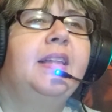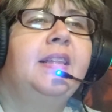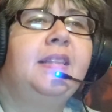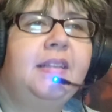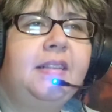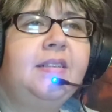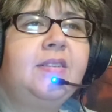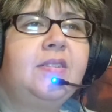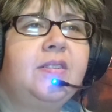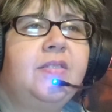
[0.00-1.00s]

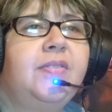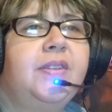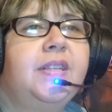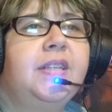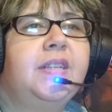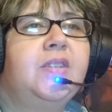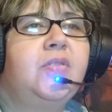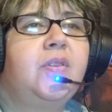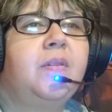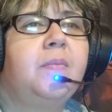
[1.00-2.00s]
this new footage
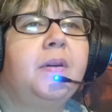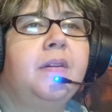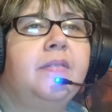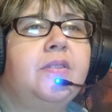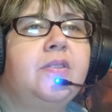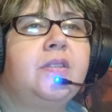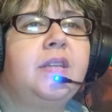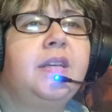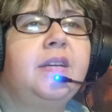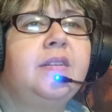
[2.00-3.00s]
from Marvel
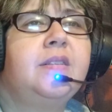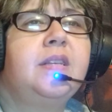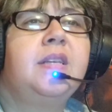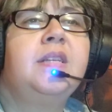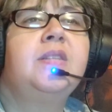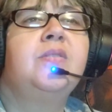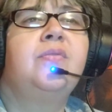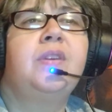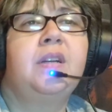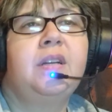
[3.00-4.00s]
Studios is
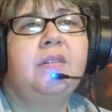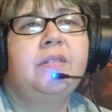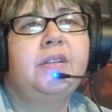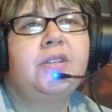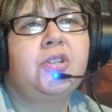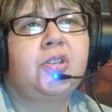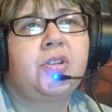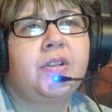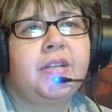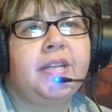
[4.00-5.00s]
very
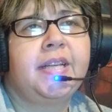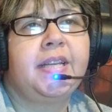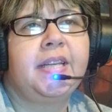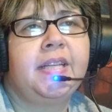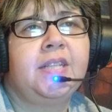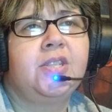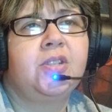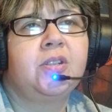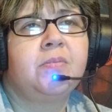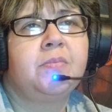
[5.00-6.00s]
reassuring in
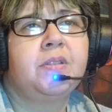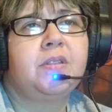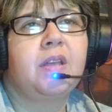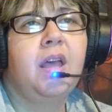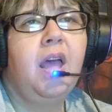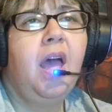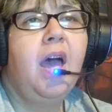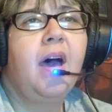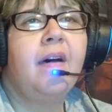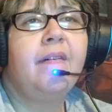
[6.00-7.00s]
terms
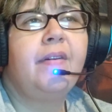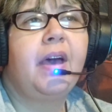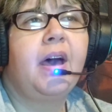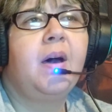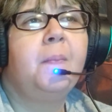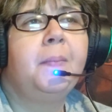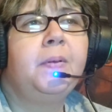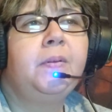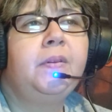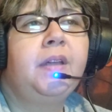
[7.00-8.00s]
of how
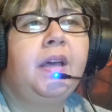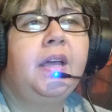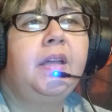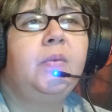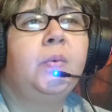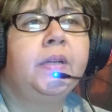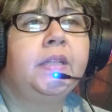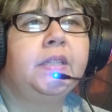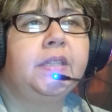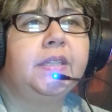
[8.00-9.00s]
Moon Knight
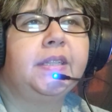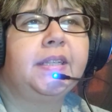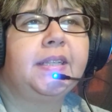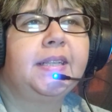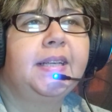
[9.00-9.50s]
will look.